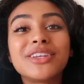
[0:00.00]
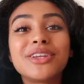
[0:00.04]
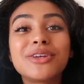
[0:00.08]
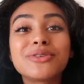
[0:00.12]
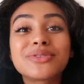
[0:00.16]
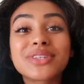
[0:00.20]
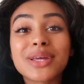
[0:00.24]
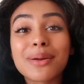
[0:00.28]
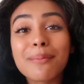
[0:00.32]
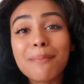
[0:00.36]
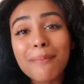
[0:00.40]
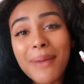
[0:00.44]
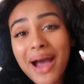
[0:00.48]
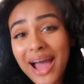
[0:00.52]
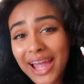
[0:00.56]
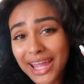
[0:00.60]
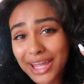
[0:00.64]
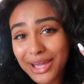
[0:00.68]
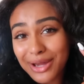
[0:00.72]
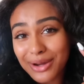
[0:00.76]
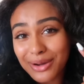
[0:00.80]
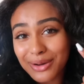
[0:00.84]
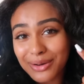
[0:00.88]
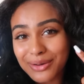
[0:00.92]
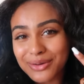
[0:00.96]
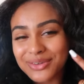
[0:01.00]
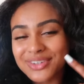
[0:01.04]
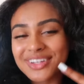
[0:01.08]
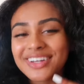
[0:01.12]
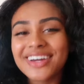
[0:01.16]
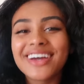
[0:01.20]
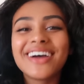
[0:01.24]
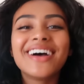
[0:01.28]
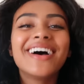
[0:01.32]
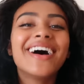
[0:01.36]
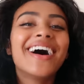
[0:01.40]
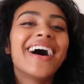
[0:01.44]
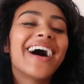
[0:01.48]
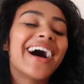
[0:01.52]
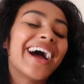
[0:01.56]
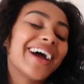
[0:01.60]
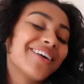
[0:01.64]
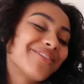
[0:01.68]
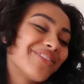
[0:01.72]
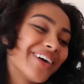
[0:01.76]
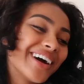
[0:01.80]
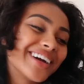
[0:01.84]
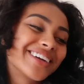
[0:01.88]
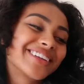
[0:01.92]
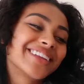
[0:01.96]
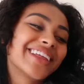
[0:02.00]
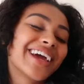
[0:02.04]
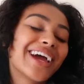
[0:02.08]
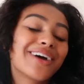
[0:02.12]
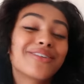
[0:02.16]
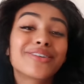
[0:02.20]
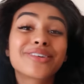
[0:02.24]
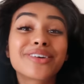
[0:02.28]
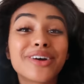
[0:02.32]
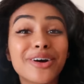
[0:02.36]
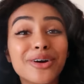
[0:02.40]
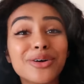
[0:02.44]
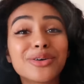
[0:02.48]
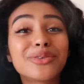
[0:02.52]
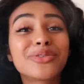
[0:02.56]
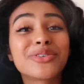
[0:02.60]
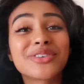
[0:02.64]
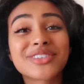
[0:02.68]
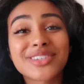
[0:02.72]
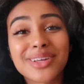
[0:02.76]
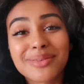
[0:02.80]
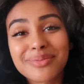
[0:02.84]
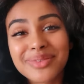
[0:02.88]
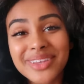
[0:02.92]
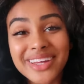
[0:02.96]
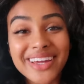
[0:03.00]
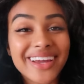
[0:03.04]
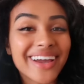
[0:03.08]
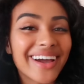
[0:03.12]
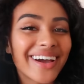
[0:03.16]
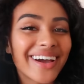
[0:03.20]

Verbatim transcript: and using my code, I finally have a code for something,